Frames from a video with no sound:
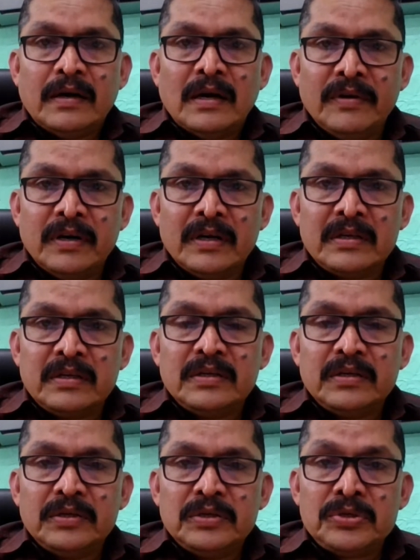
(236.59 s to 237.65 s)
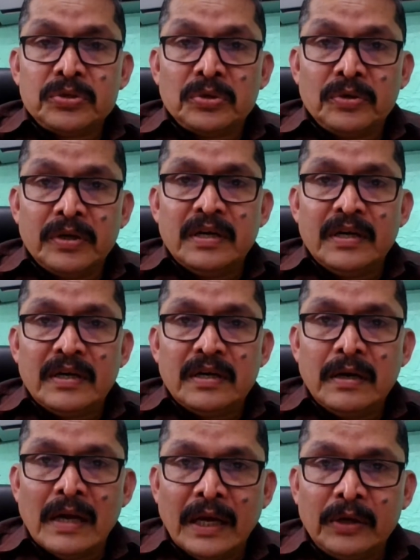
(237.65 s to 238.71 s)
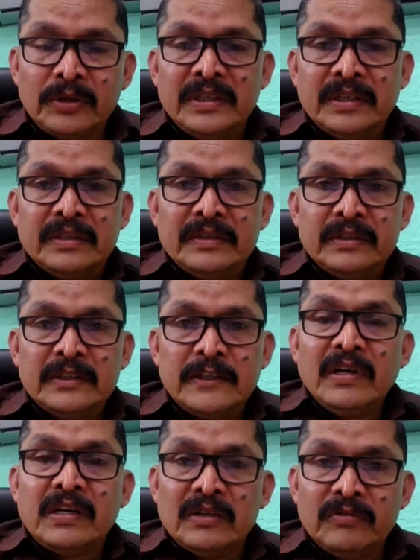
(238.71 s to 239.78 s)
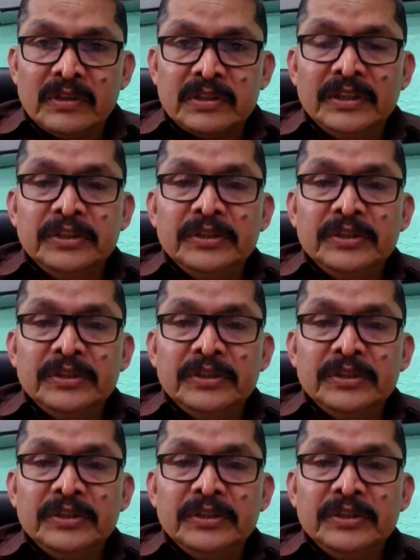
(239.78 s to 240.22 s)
our stored glycogen will converted